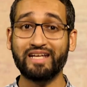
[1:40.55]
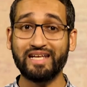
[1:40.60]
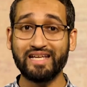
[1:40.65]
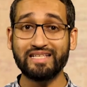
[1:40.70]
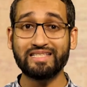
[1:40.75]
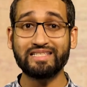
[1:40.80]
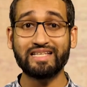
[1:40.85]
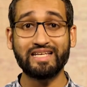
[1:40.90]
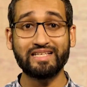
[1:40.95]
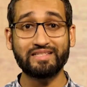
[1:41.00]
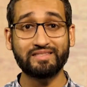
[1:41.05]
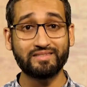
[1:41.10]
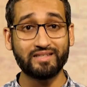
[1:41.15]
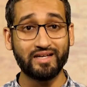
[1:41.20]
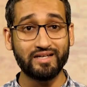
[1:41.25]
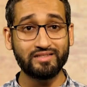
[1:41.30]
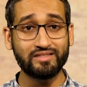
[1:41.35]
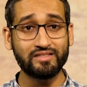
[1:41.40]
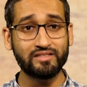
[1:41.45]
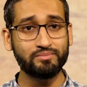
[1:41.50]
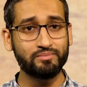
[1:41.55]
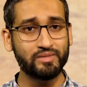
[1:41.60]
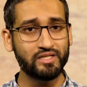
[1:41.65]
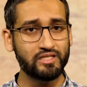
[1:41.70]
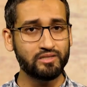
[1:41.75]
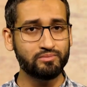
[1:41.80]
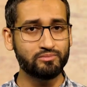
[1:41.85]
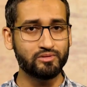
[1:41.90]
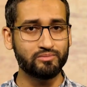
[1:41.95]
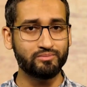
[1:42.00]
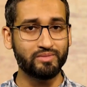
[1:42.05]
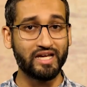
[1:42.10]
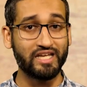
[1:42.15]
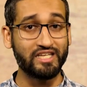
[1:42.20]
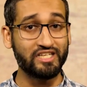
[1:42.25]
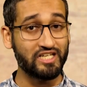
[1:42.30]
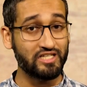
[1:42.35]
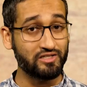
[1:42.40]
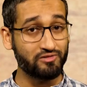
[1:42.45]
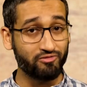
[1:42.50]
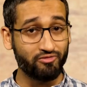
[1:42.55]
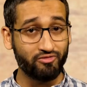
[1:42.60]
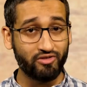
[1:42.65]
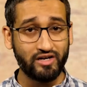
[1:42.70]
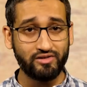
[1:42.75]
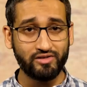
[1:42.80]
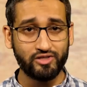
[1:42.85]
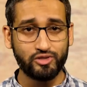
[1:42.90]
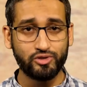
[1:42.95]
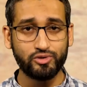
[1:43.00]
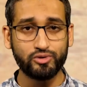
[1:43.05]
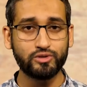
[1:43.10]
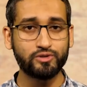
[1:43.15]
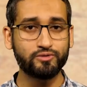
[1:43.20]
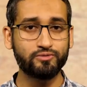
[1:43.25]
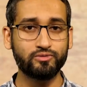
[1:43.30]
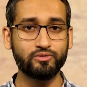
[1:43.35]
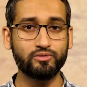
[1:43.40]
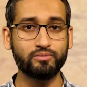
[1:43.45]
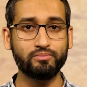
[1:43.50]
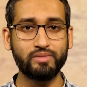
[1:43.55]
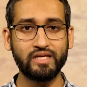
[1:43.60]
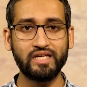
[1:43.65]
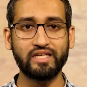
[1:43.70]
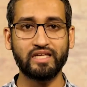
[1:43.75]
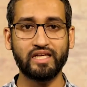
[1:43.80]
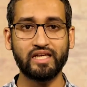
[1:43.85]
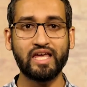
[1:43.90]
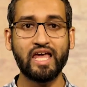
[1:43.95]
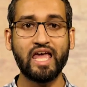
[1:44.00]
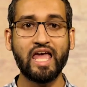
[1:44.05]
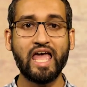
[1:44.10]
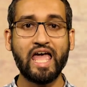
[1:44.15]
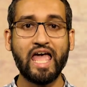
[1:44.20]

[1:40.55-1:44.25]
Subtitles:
is a certain minimum and yet very useful meaning